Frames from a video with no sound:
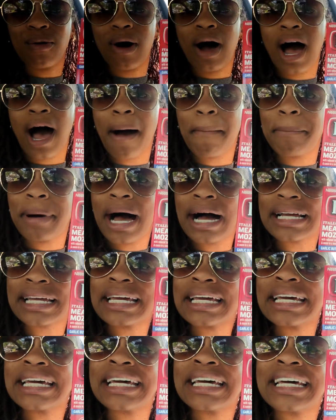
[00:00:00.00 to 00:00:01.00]
old Hot
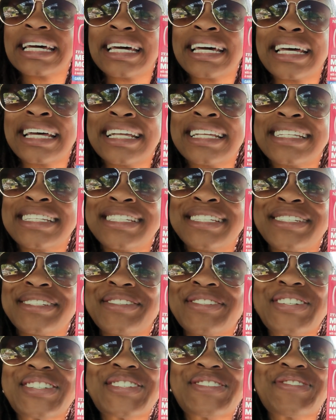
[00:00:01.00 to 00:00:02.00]

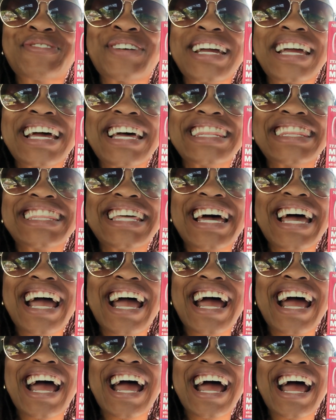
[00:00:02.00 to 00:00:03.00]
Pockets. We in
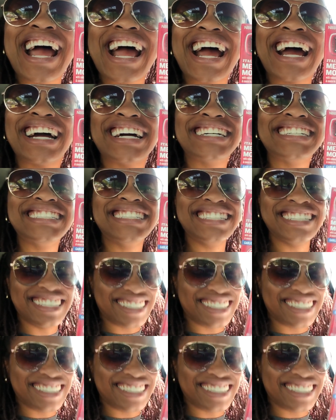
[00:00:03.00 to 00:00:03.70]
there.